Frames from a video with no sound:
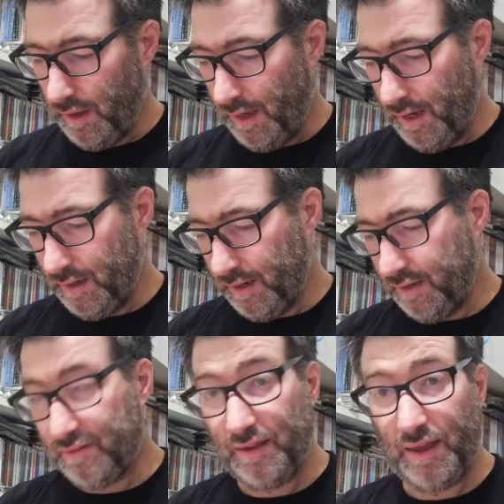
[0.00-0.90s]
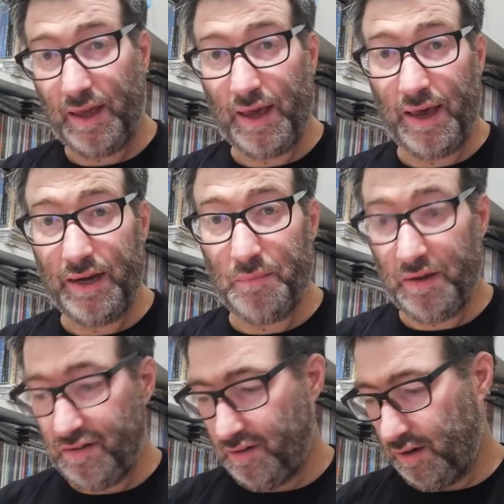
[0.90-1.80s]
and it's an
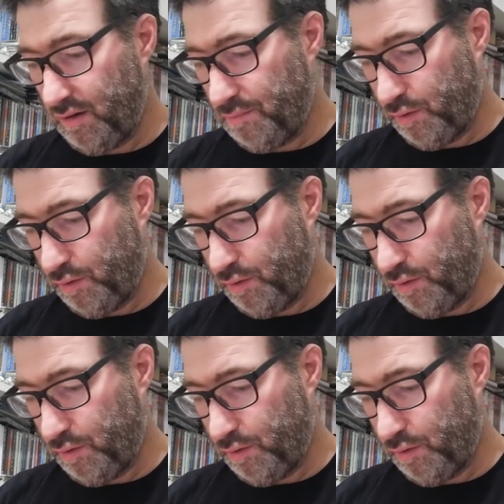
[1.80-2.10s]
animation